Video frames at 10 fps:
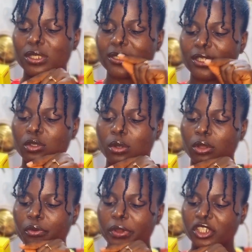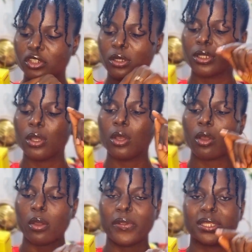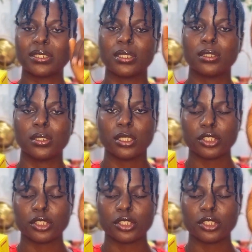is discoloration correcting